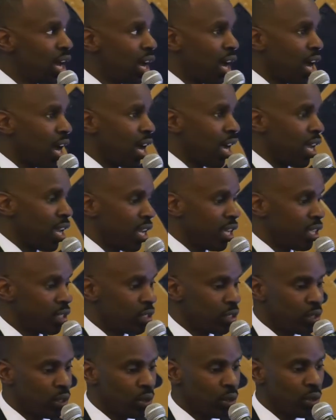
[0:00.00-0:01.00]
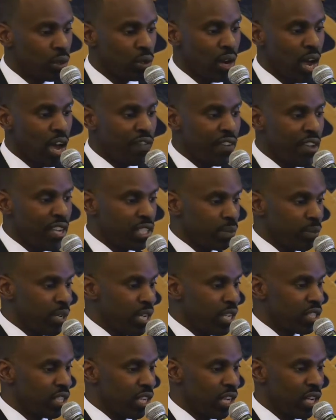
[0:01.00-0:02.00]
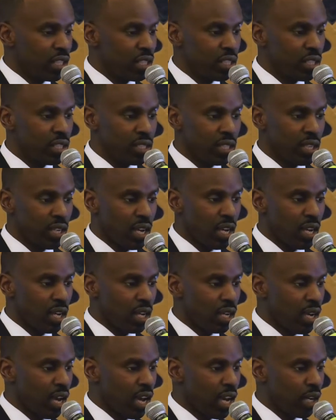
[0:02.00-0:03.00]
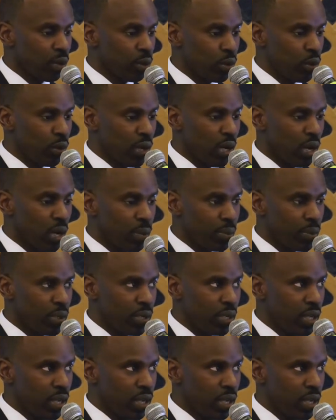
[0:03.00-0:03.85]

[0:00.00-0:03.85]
And so, I faced many challenges. I grew up,